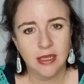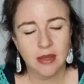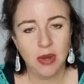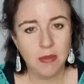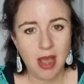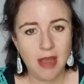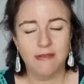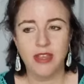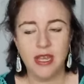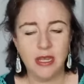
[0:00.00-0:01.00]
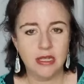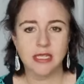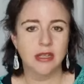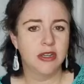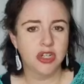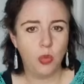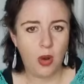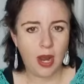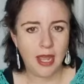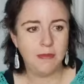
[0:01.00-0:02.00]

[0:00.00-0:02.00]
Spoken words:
We might feel a certain way